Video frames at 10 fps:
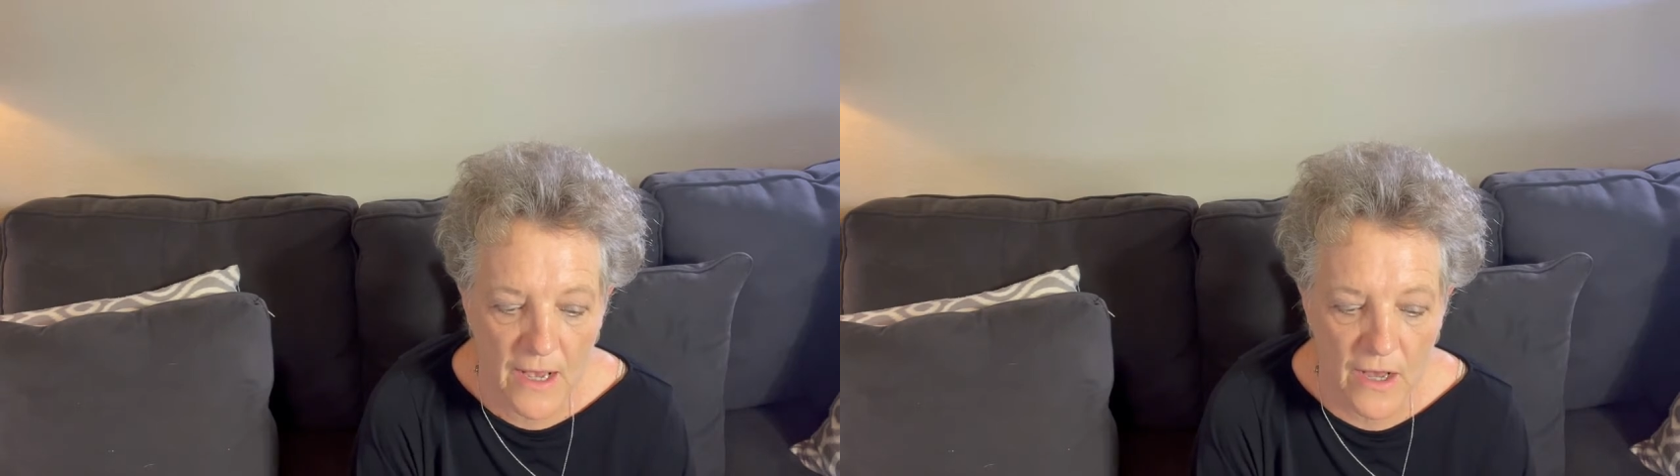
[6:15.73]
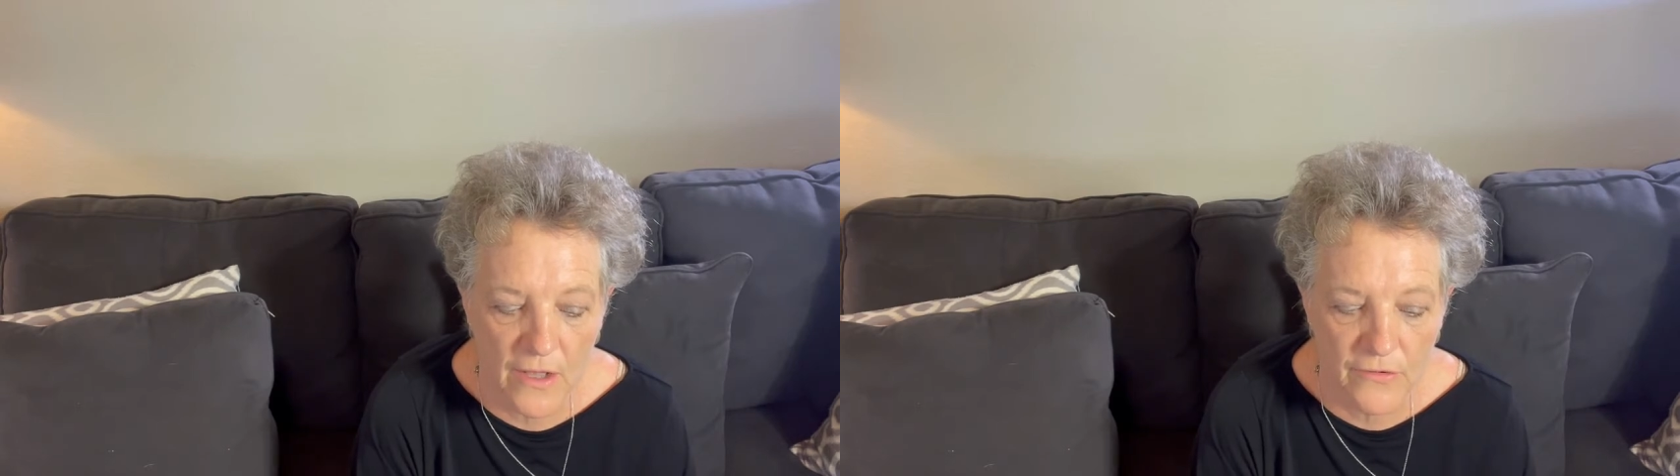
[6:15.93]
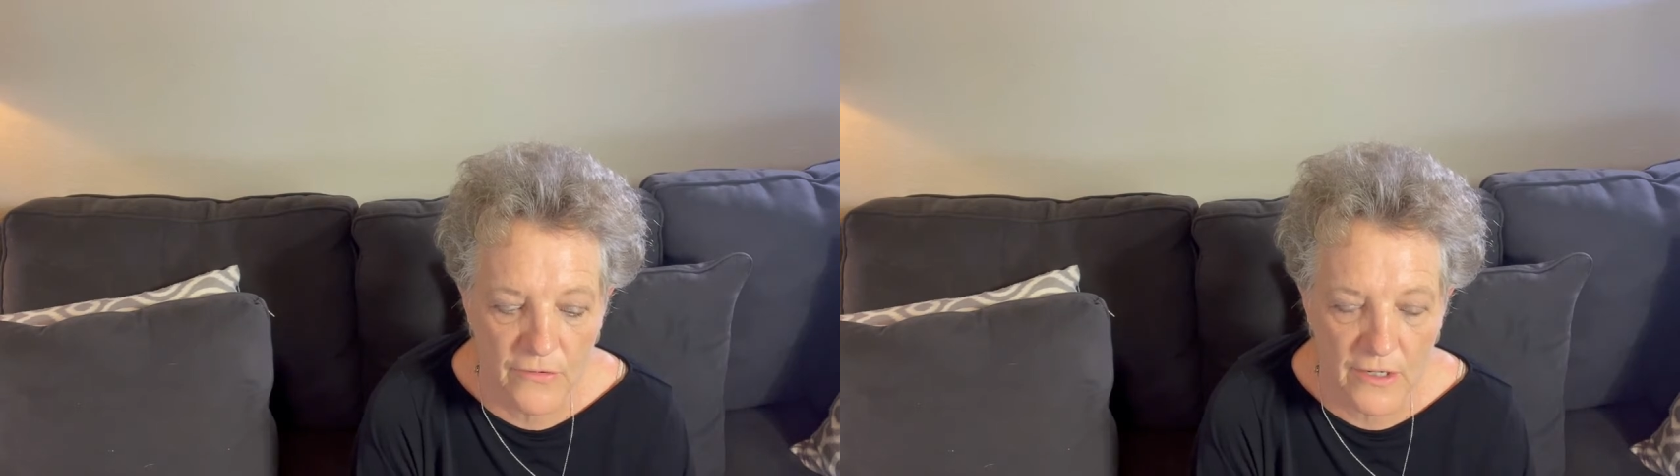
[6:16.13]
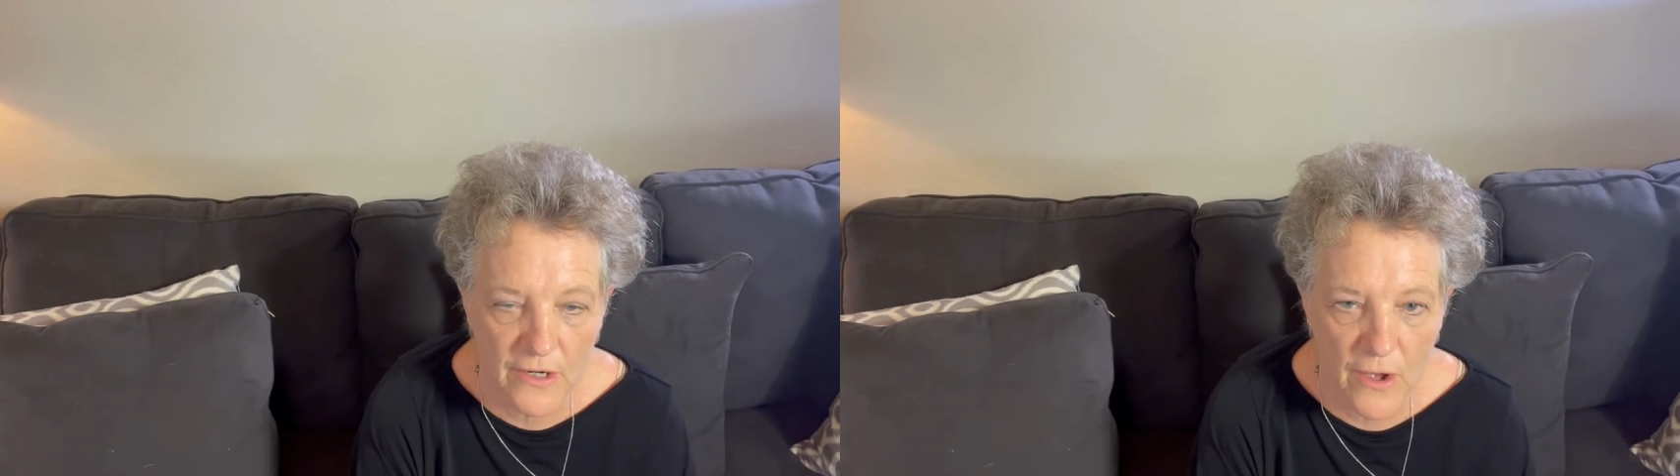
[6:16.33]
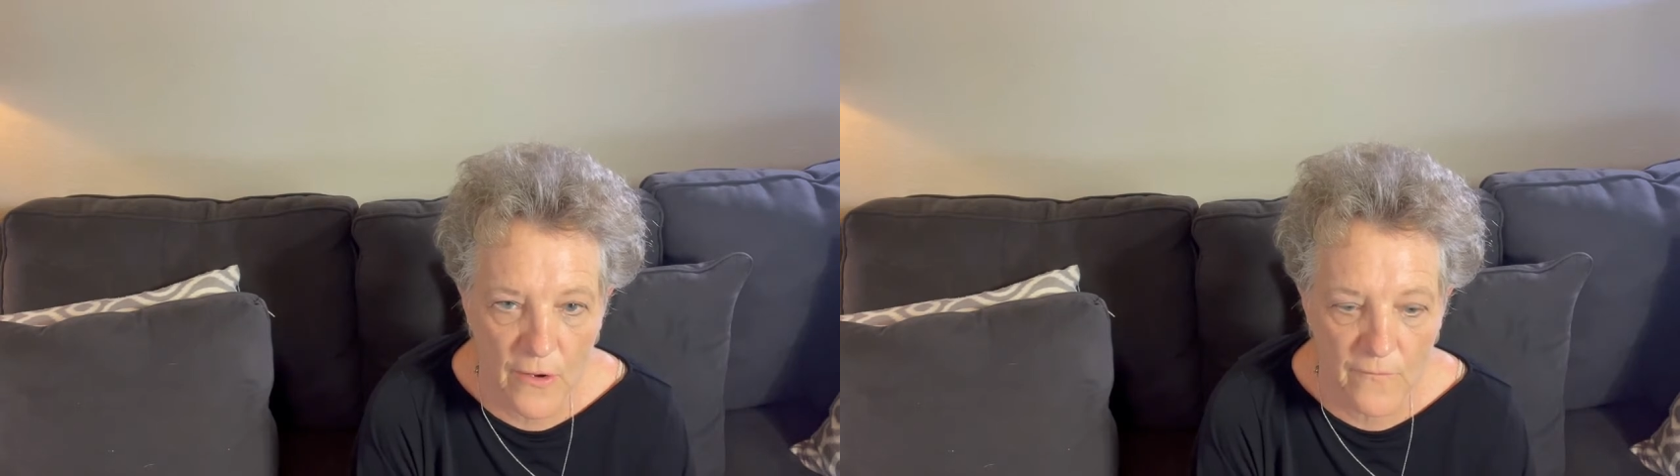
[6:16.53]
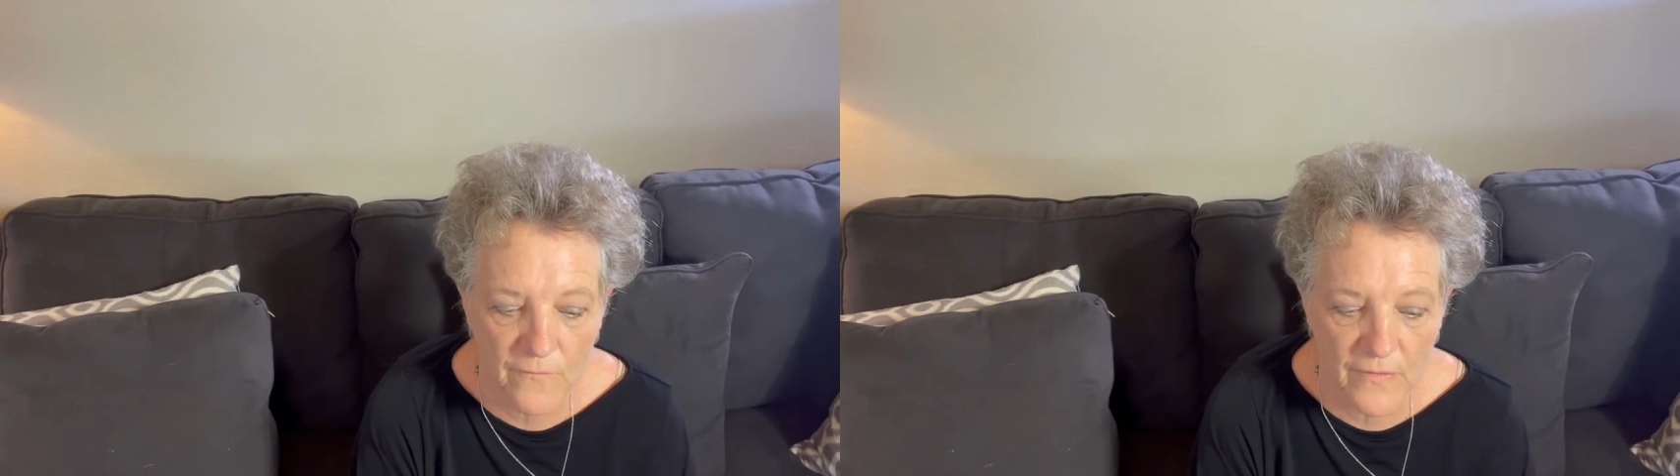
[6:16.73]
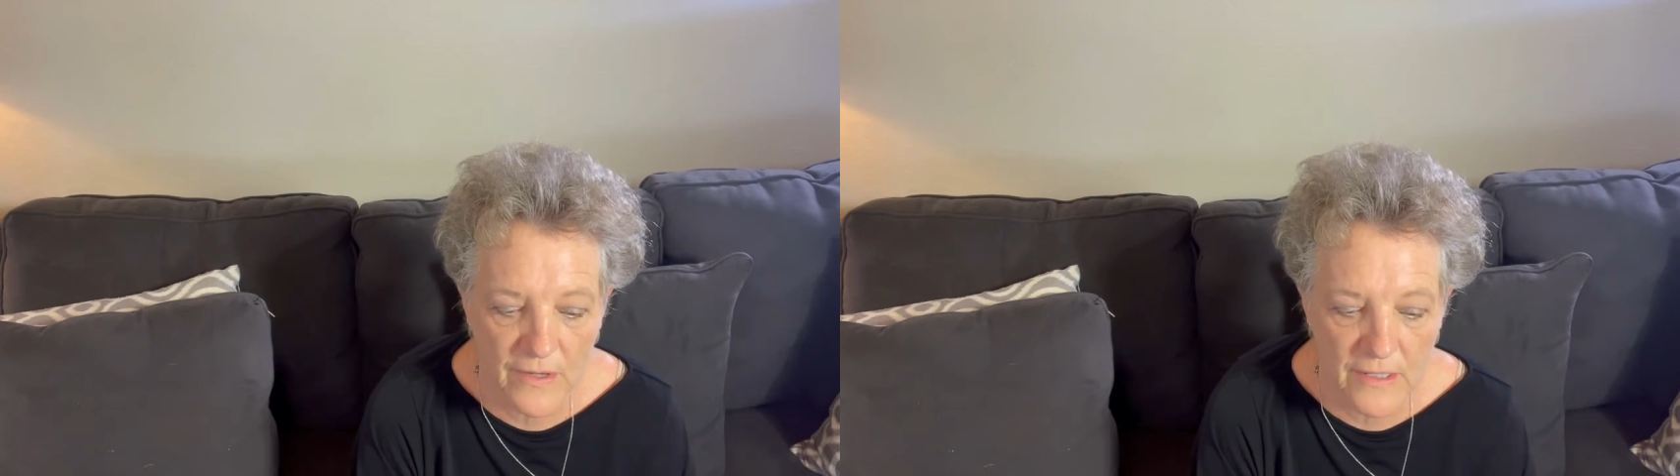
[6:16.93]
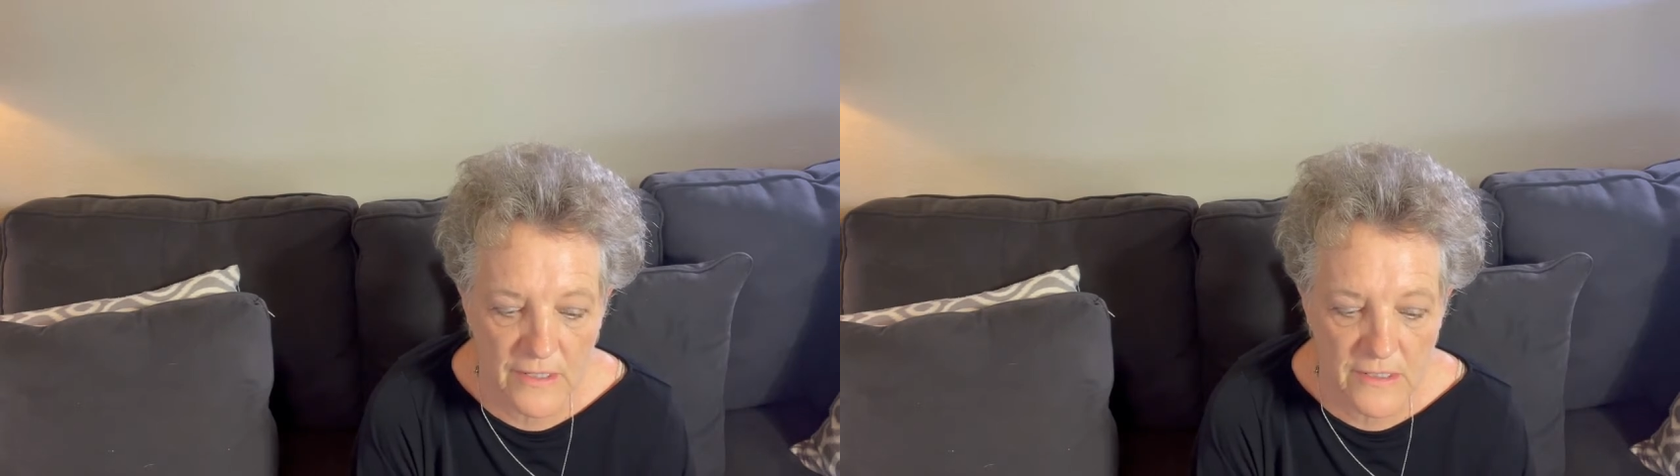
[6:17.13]
other than home
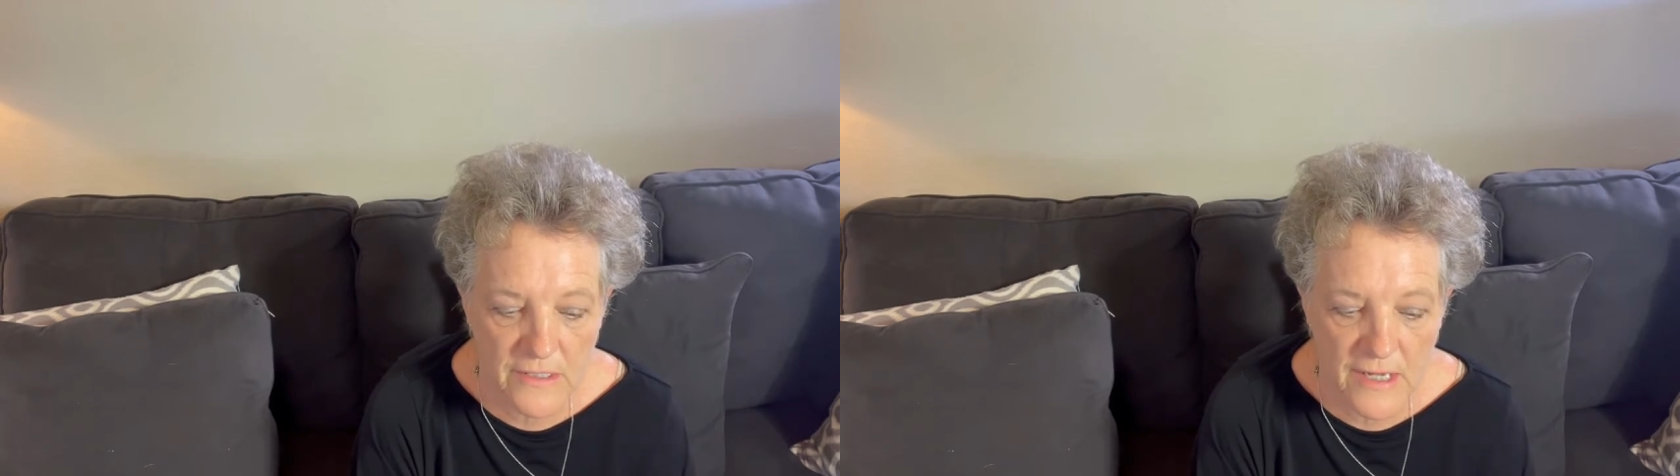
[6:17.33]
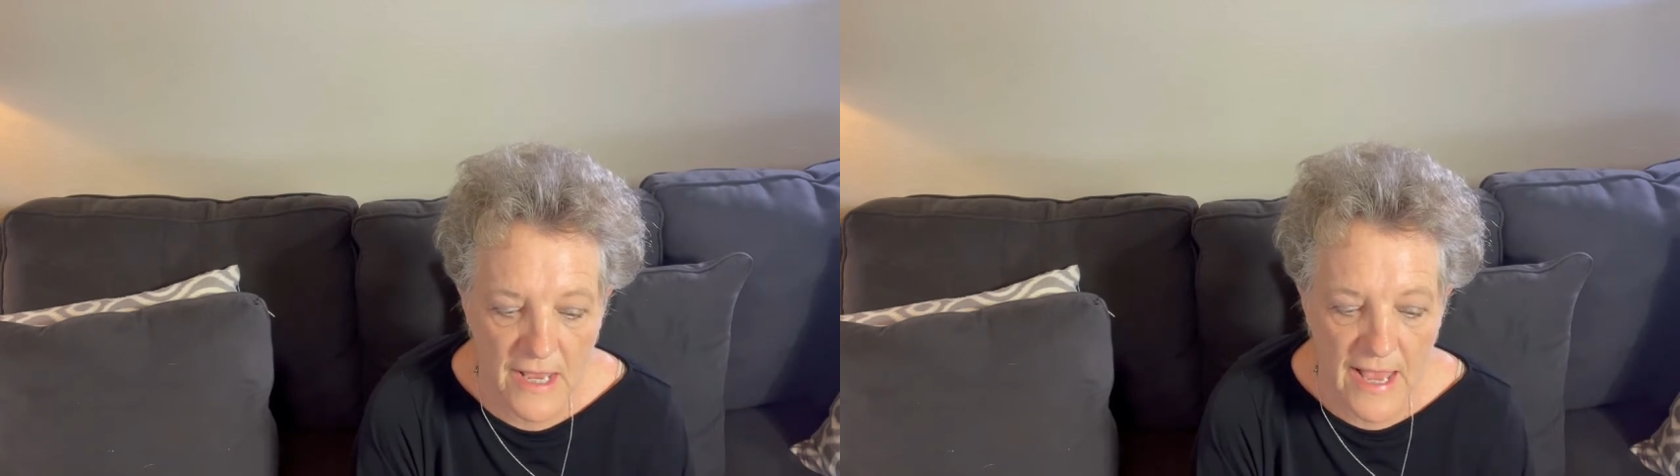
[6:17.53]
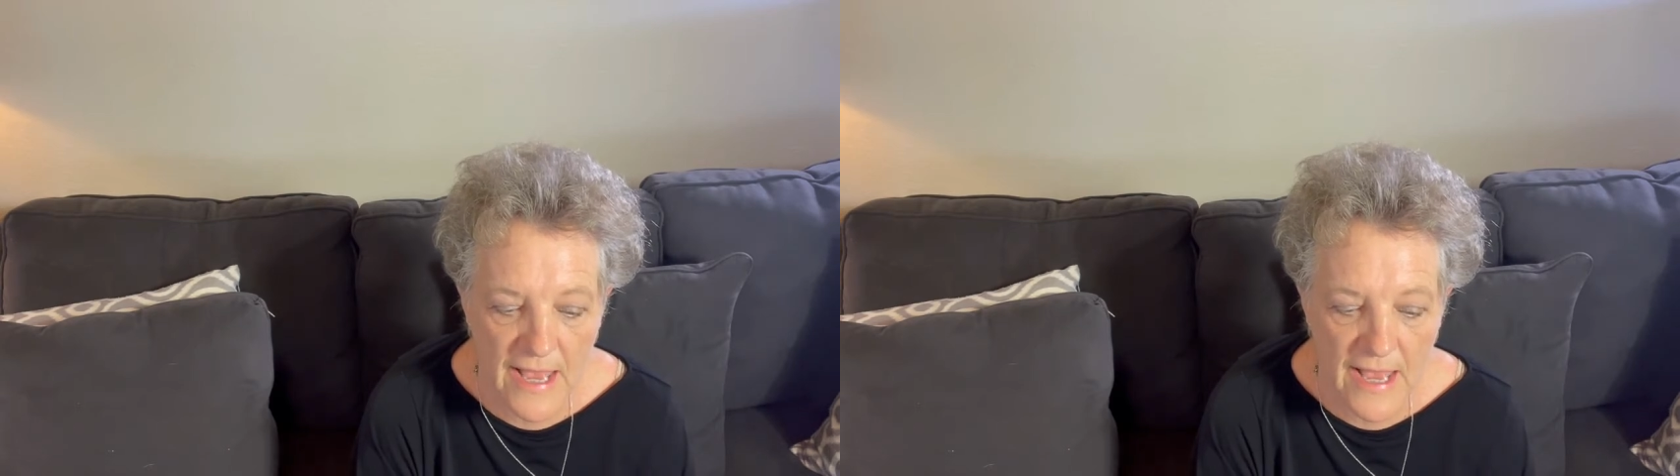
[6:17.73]
funds